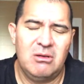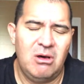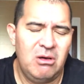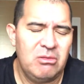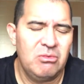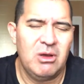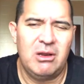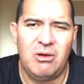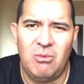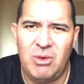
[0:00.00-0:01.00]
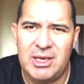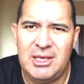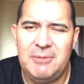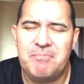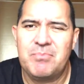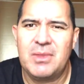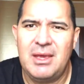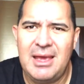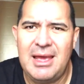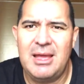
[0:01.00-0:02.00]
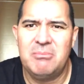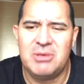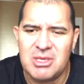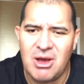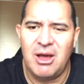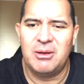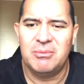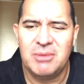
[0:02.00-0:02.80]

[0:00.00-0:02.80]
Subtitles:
all throughout Hawaii and beyond.